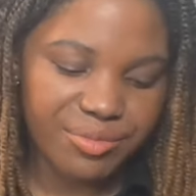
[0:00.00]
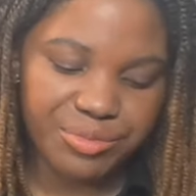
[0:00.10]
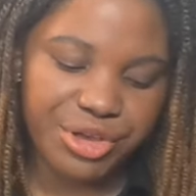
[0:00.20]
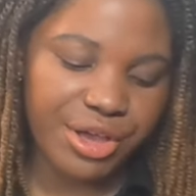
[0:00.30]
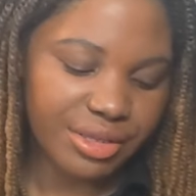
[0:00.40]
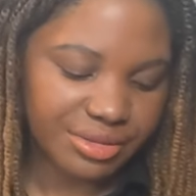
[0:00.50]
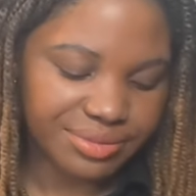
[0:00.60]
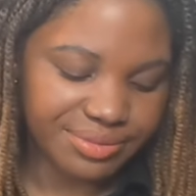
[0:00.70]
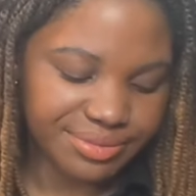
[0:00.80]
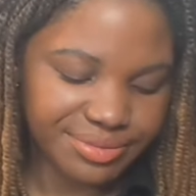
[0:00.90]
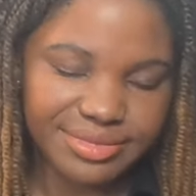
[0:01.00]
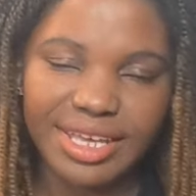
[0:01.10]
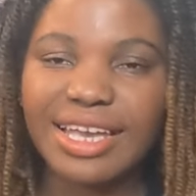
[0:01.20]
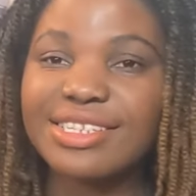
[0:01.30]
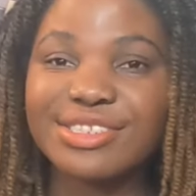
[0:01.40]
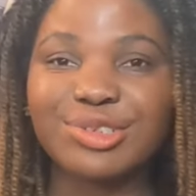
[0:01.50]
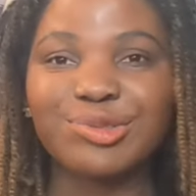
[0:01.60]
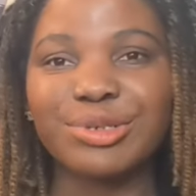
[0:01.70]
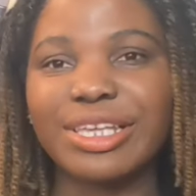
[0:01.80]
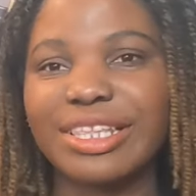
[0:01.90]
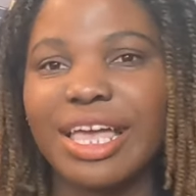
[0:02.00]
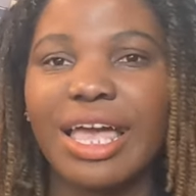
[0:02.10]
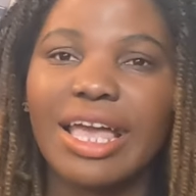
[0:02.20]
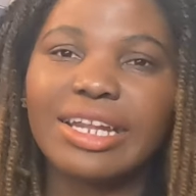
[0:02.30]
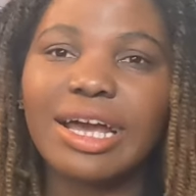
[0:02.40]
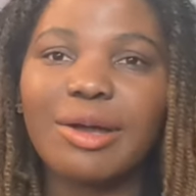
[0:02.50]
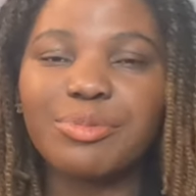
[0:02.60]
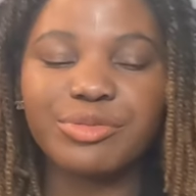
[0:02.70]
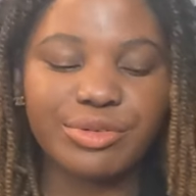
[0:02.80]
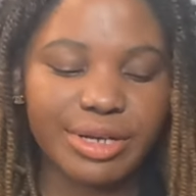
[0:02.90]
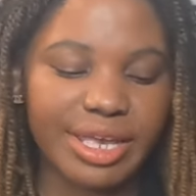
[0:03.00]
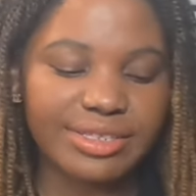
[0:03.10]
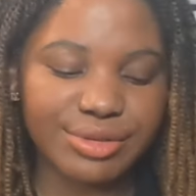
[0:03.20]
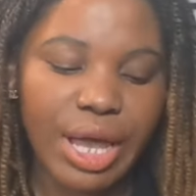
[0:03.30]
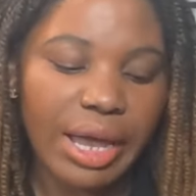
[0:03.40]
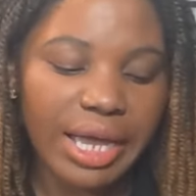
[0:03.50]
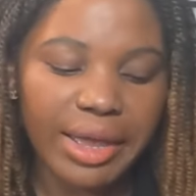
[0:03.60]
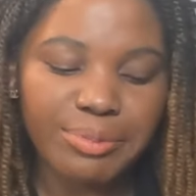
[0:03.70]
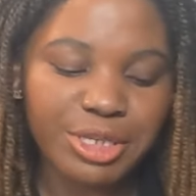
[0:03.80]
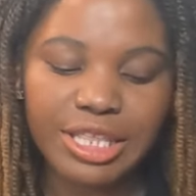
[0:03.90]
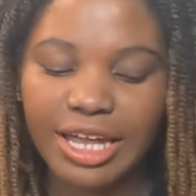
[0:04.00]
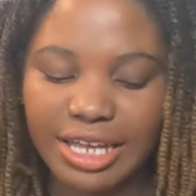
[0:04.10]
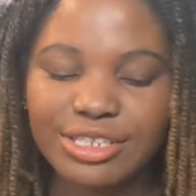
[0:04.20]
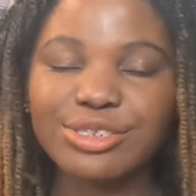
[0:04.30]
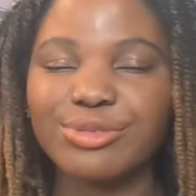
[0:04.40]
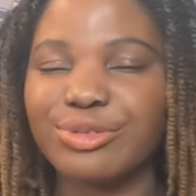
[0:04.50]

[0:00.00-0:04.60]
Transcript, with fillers: but Hazel win. And I'm happy for Hazel. I'm happy that Hazel